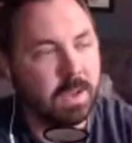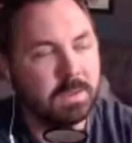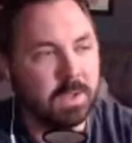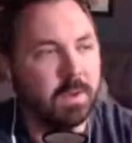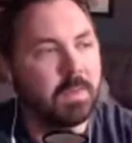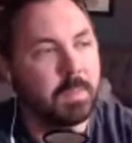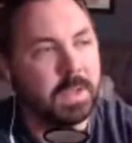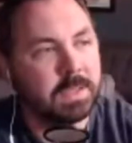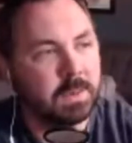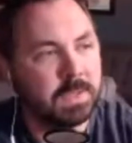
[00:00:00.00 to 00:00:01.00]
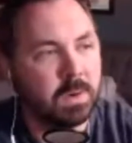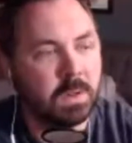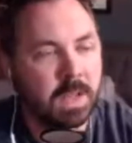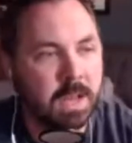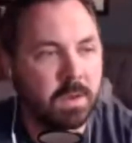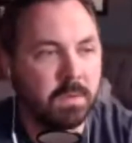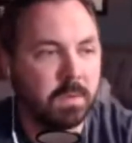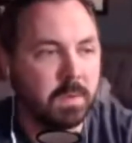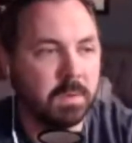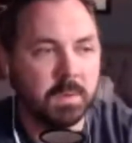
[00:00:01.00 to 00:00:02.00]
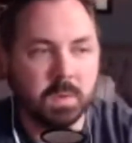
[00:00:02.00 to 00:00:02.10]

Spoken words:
all over the place. I was in Orlando for film